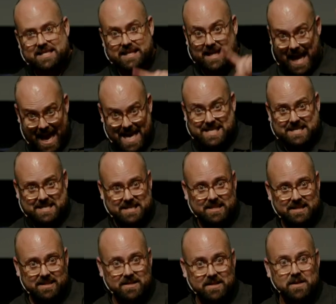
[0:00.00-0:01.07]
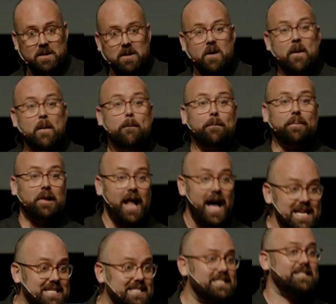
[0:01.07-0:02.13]
yes,
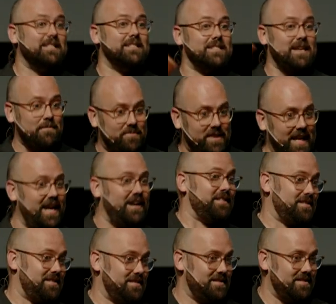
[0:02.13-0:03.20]
plus something else.